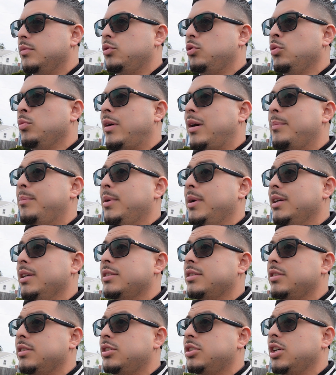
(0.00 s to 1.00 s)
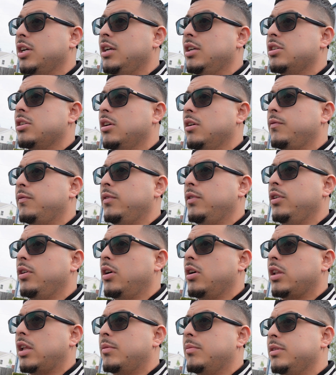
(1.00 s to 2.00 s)
do my best to change it up for
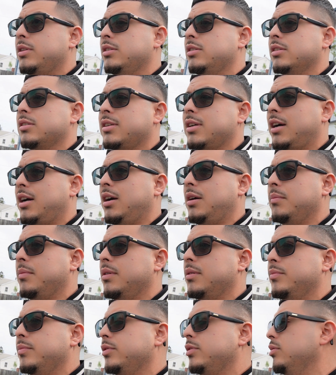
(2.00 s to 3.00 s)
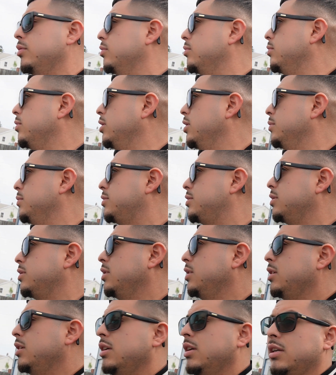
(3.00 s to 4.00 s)
y'all. Like we did the top, I'm gonna do the rims.
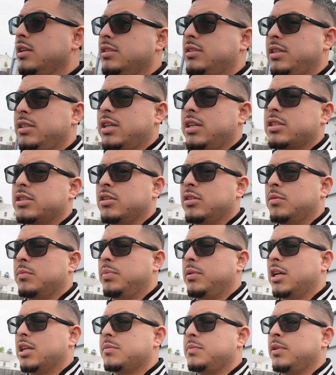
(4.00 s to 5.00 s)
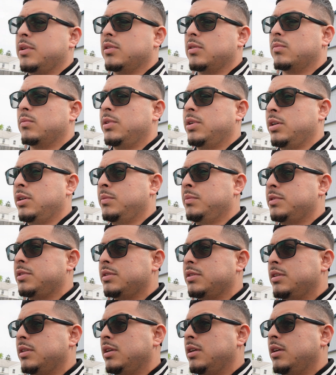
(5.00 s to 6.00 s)
CJ's gonna bless me on the
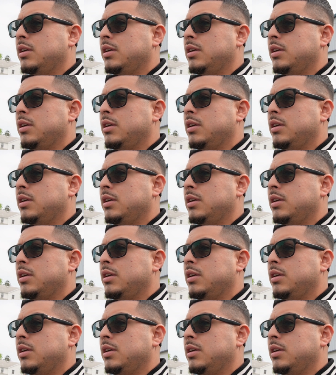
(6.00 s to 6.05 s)
rims.